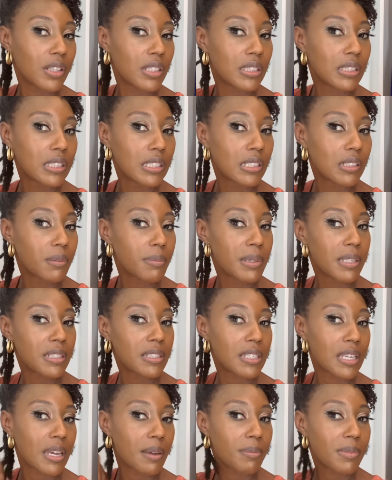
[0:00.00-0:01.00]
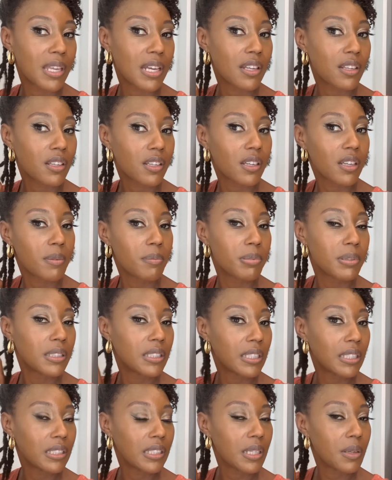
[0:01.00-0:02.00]
a little bit damp, not
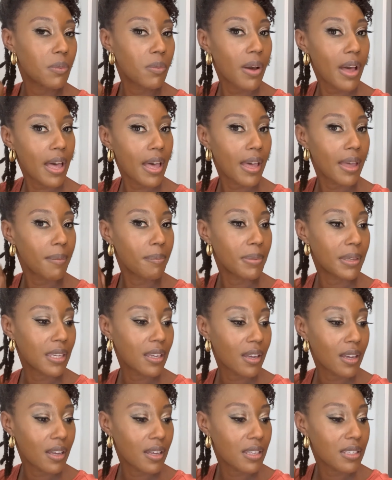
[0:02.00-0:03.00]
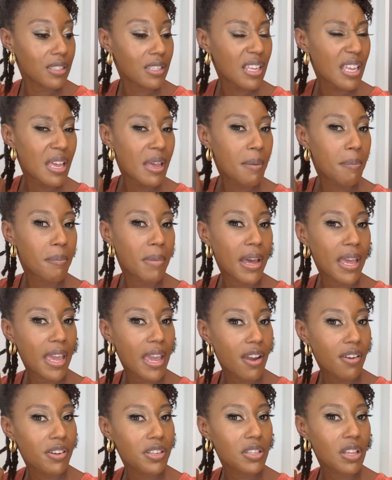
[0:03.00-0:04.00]
completely wet, because my
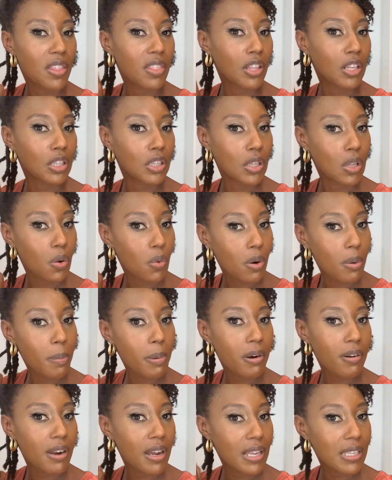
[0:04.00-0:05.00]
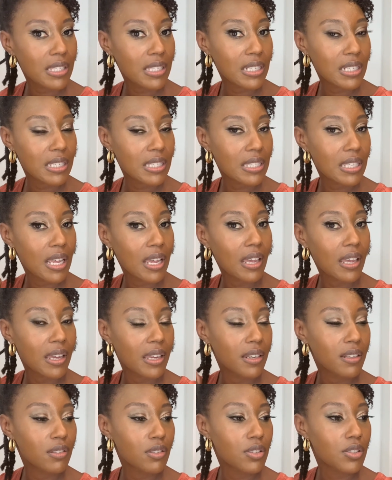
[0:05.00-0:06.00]
hair is on the lower porosity
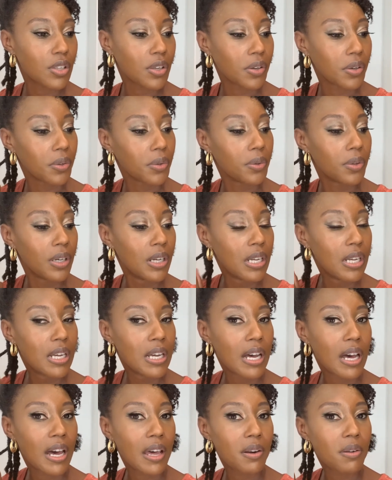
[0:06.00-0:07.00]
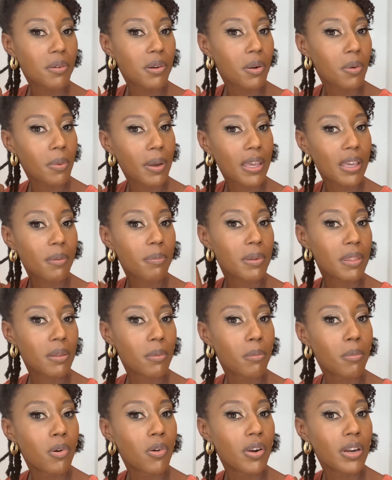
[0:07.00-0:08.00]
side. So I don't want to wake up in the
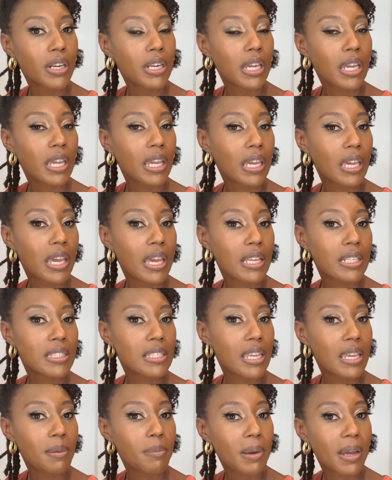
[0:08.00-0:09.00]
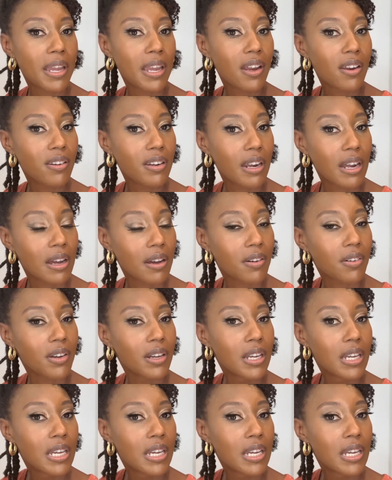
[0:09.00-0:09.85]
morning and take my hair out,